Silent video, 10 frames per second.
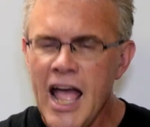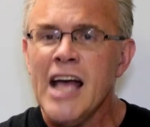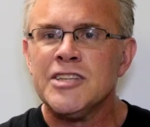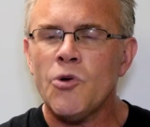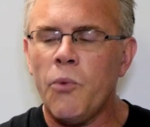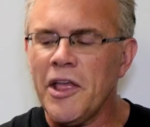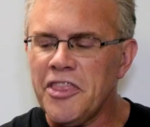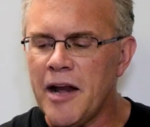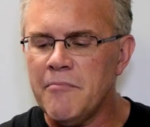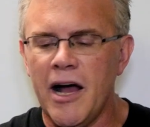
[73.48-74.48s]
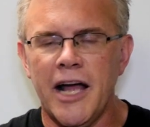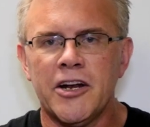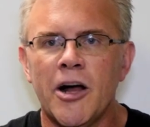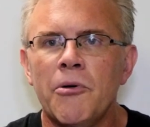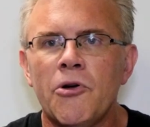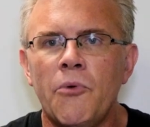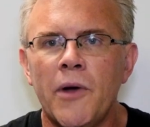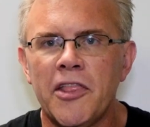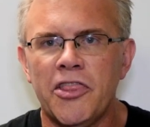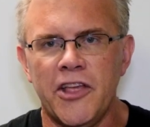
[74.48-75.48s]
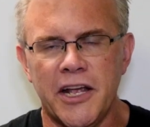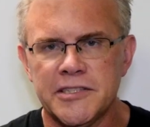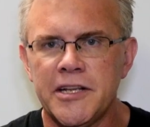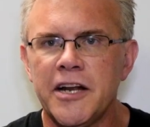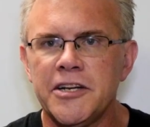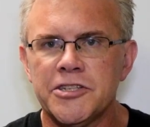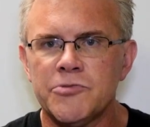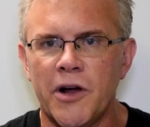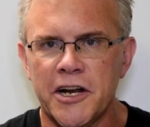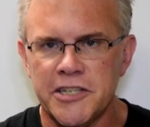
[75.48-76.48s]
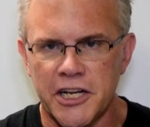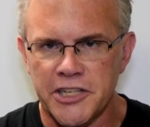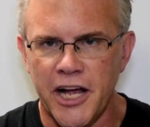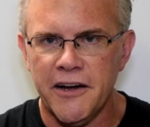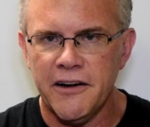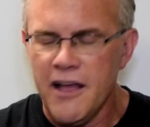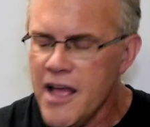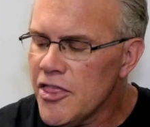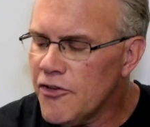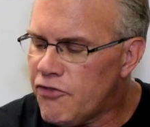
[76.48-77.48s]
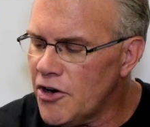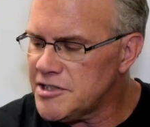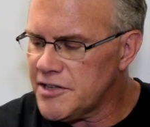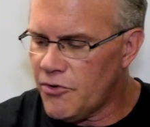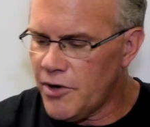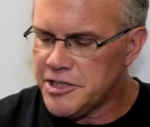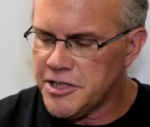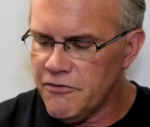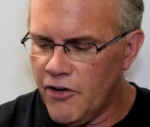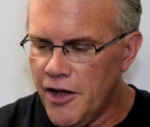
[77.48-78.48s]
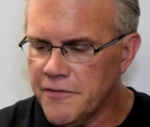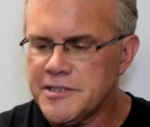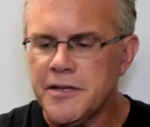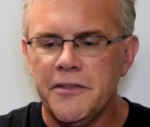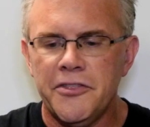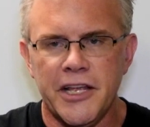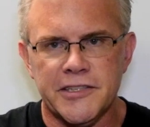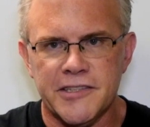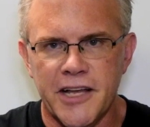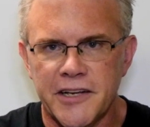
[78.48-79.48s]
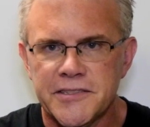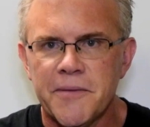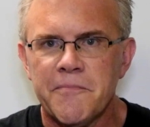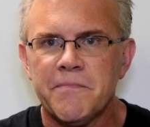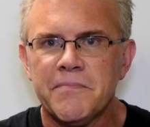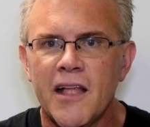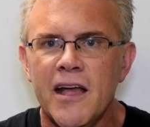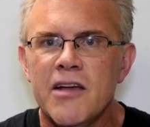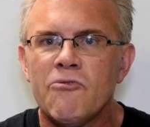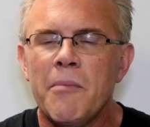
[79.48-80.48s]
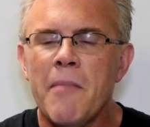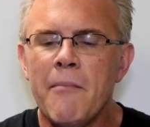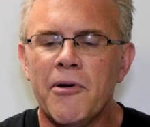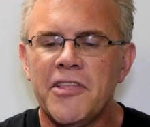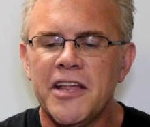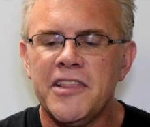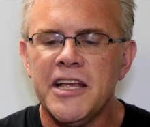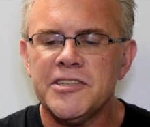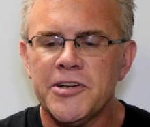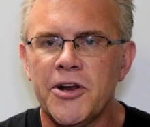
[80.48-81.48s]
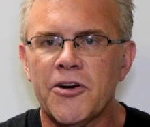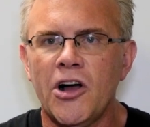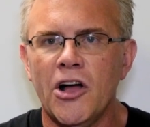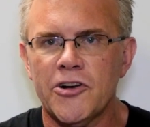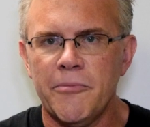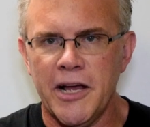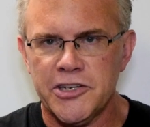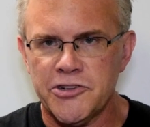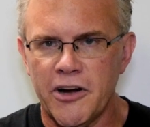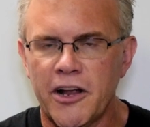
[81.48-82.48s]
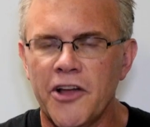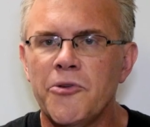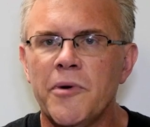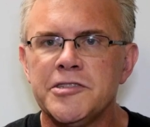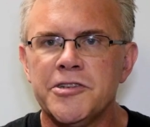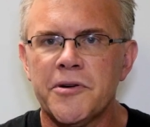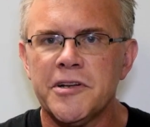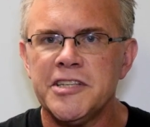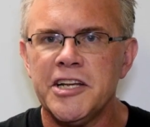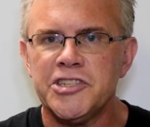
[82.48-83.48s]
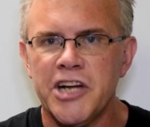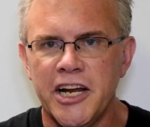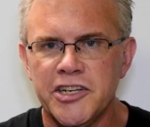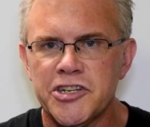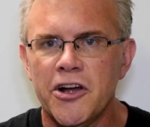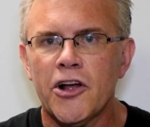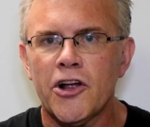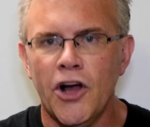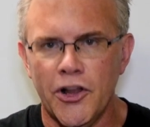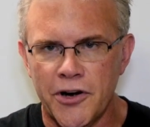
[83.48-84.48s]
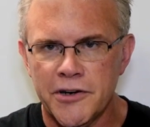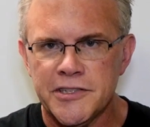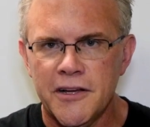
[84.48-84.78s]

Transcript: So with it in mind, a couple quick things that I just want to touch on. The first of which involves these things. Remember that these are your color metric, otherwise known as they change colors.